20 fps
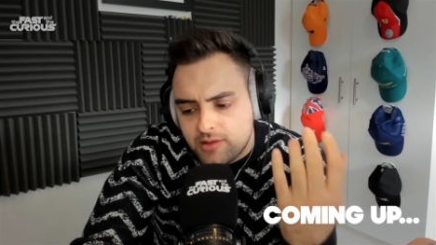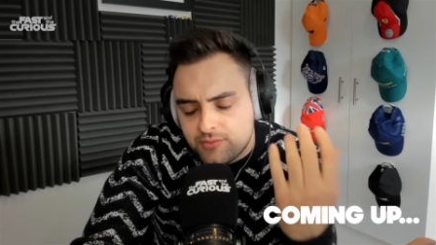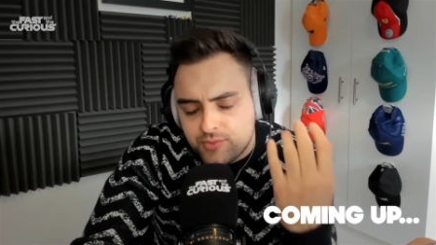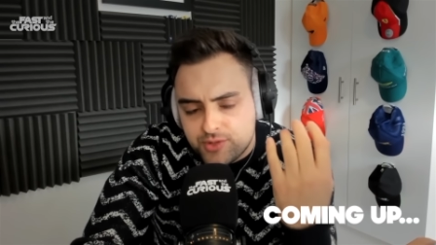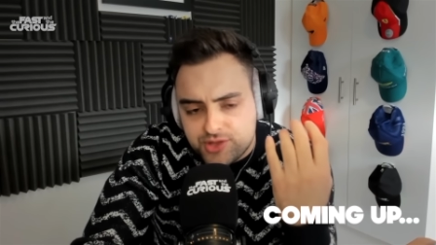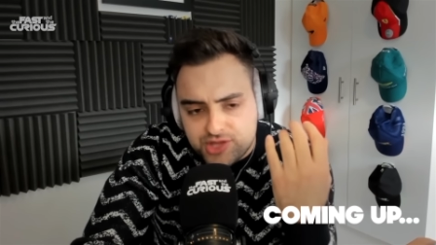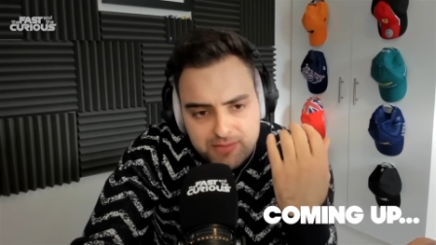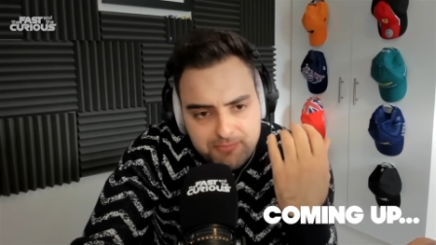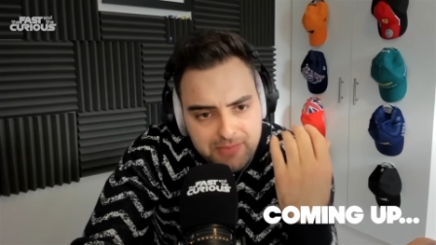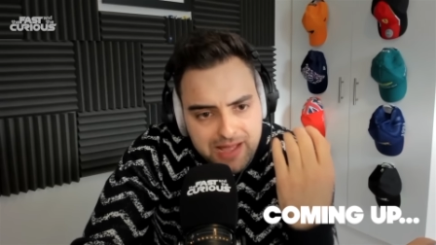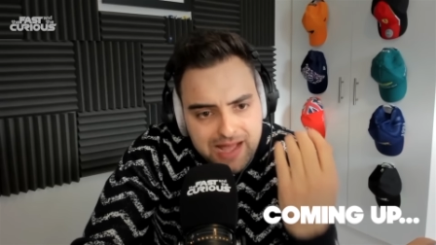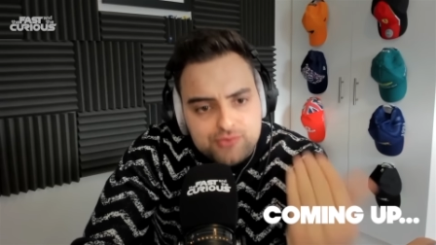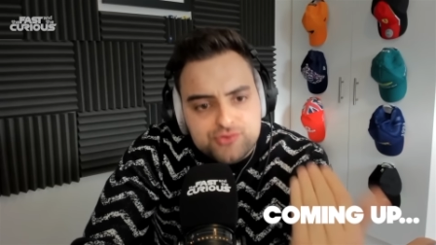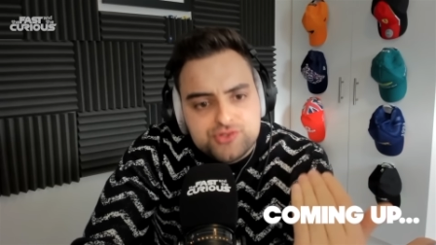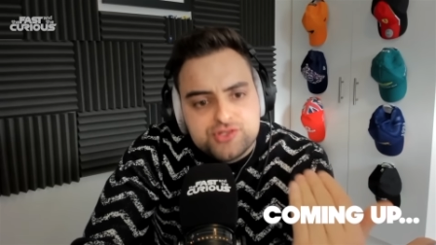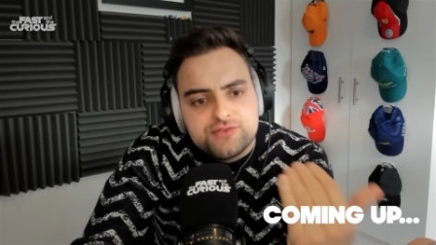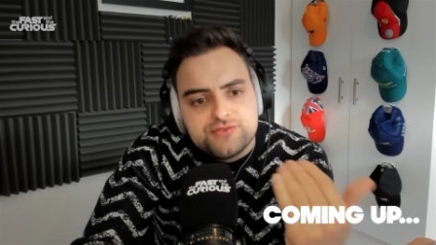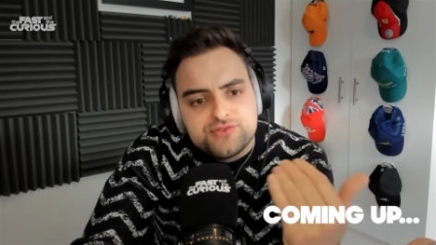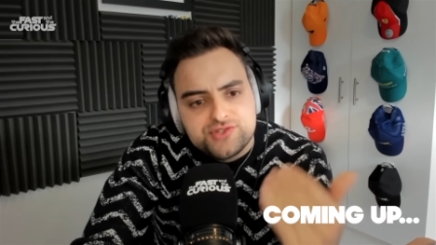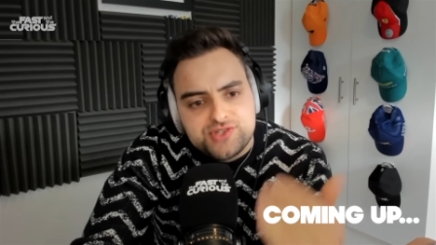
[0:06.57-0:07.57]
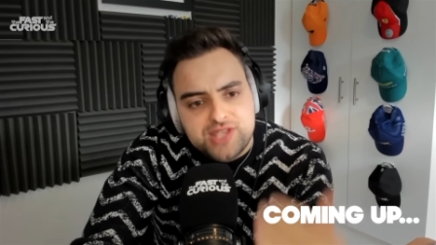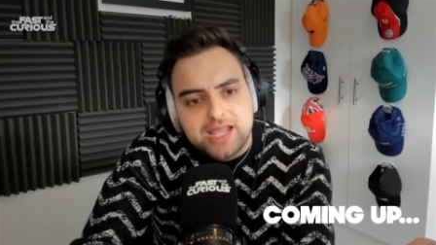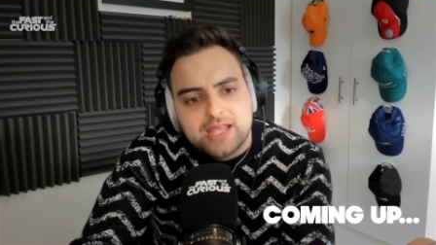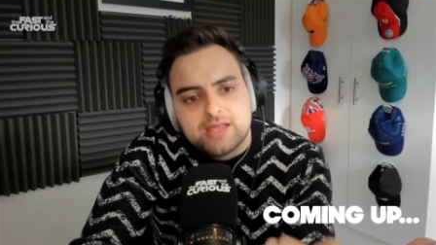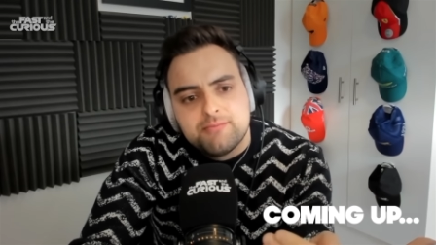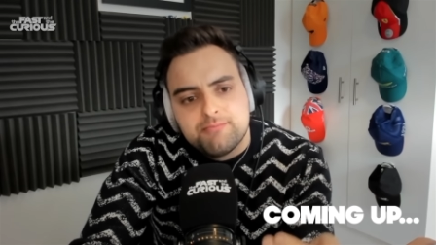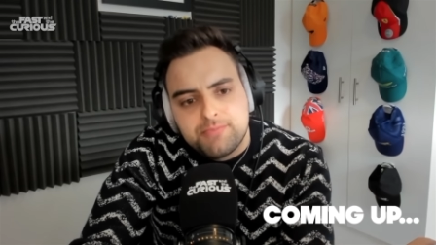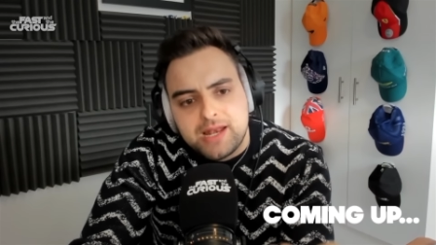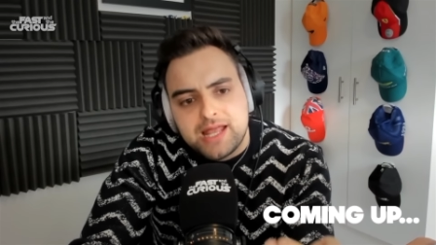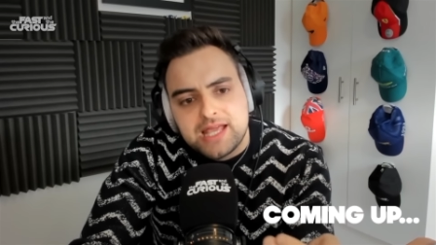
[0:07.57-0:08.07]
with the amount of
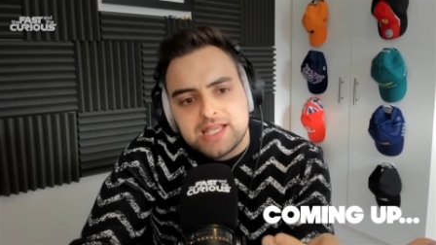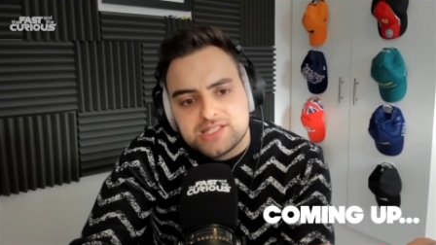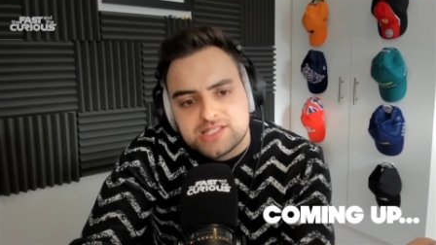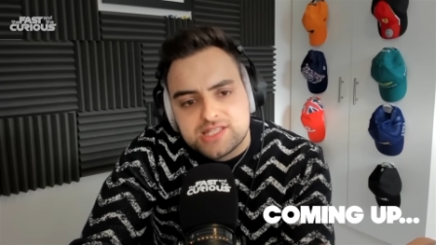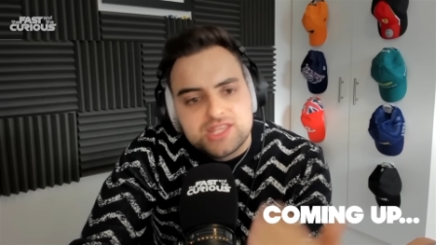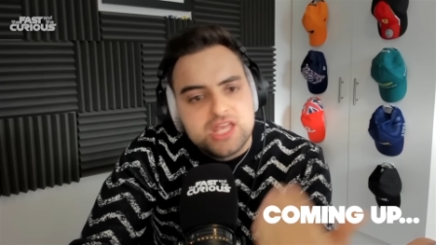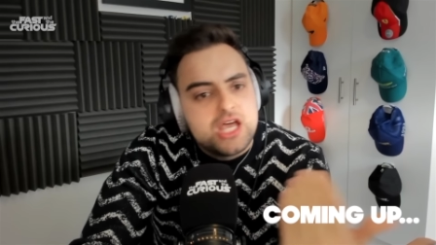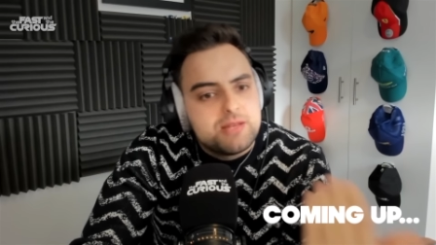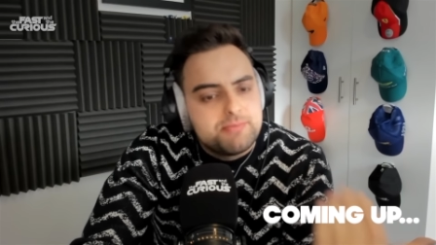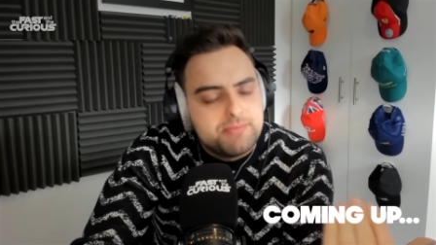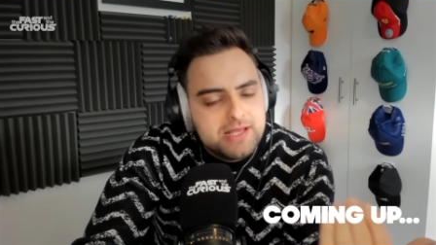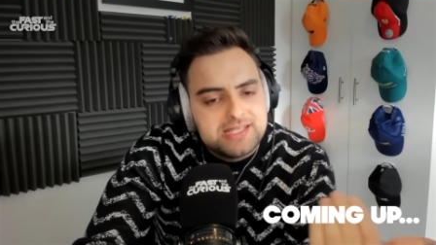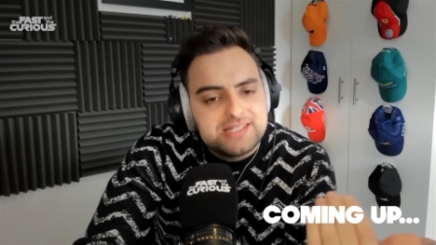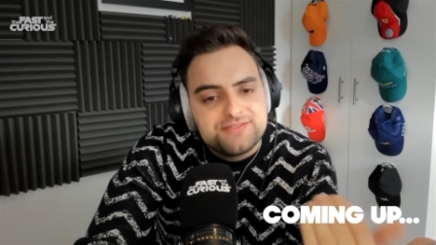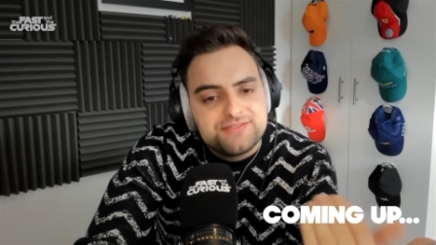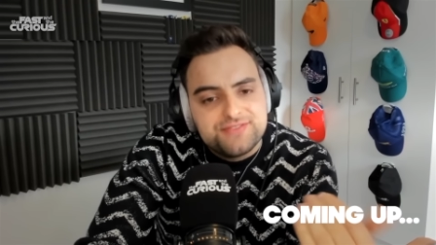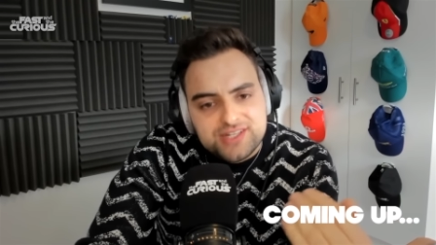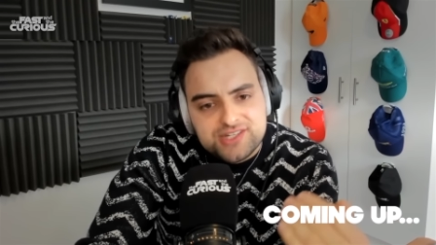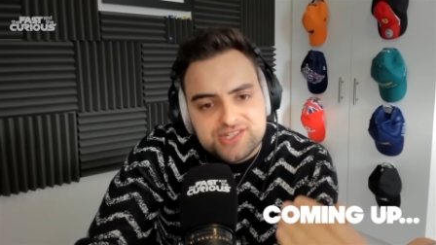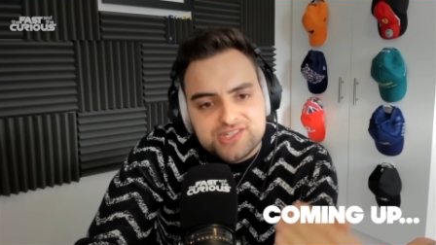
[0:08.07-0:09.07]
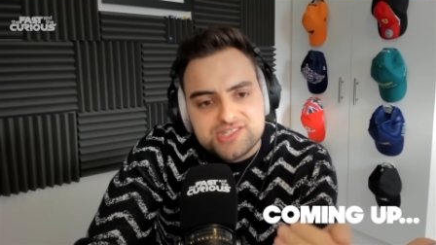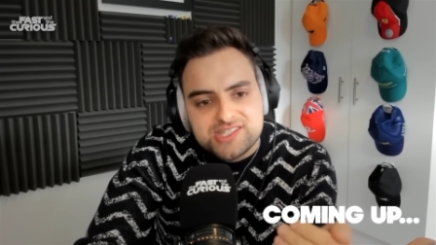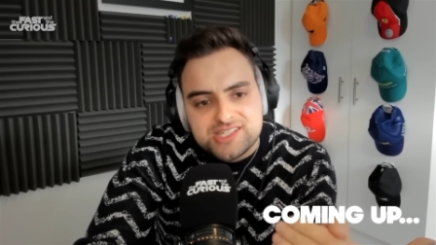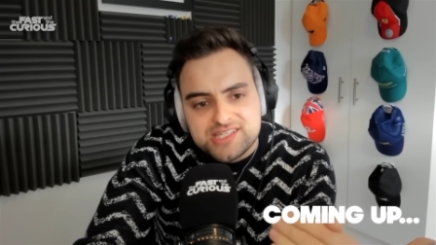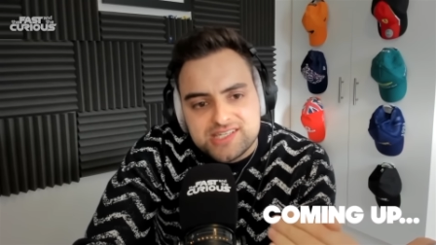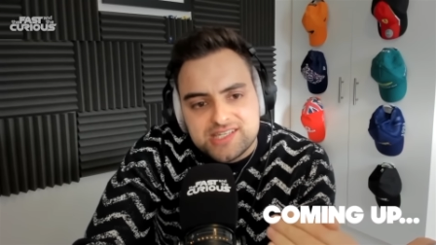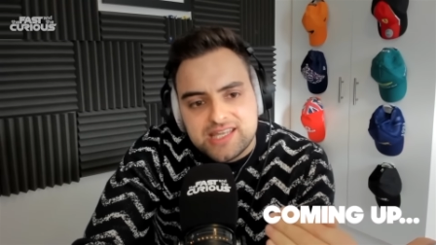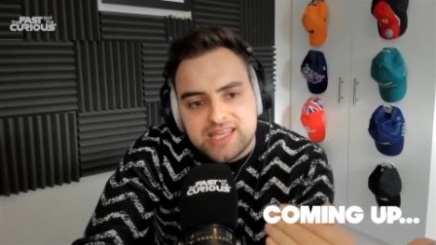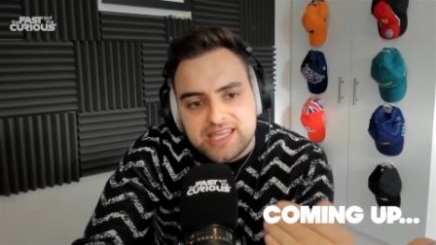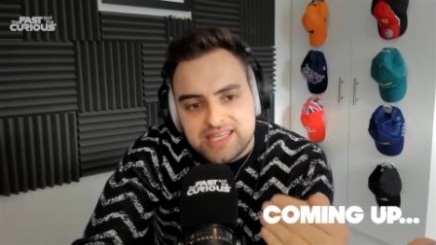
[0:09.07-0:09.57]
second place, third place finishes
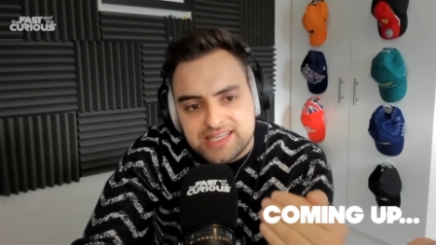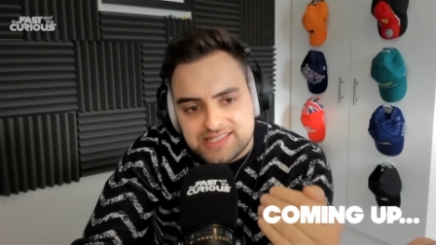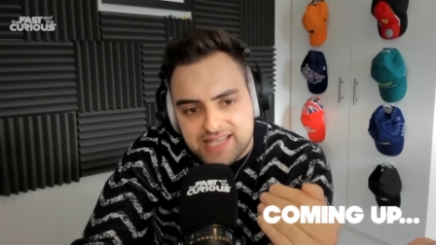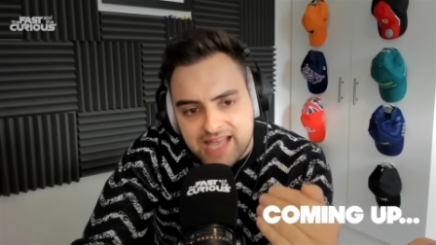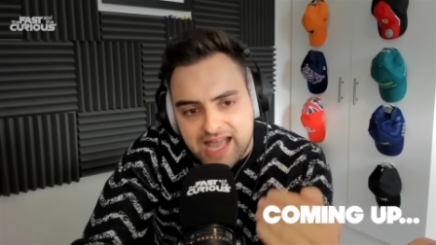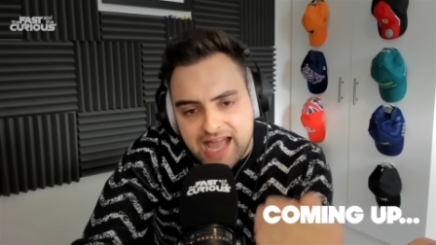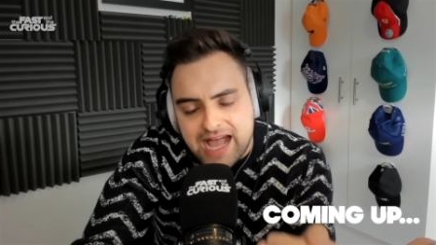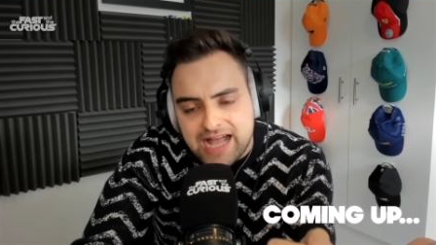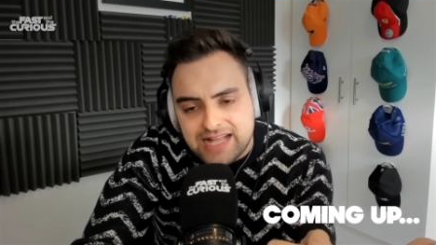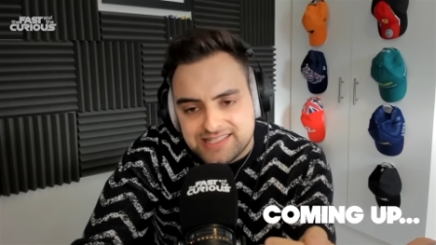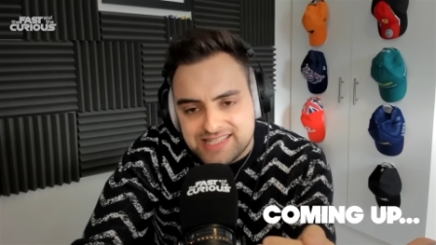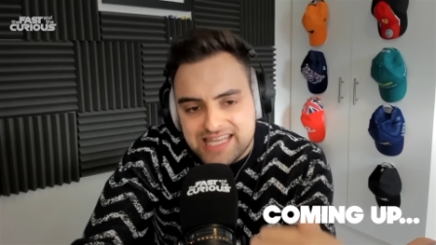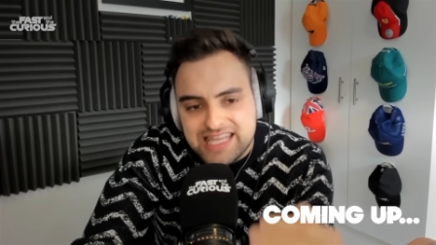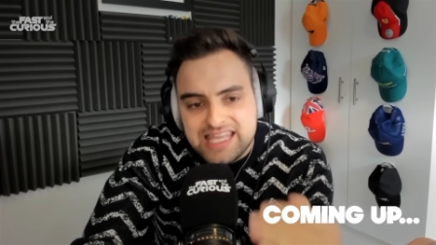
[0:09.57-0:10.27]
he, he's had,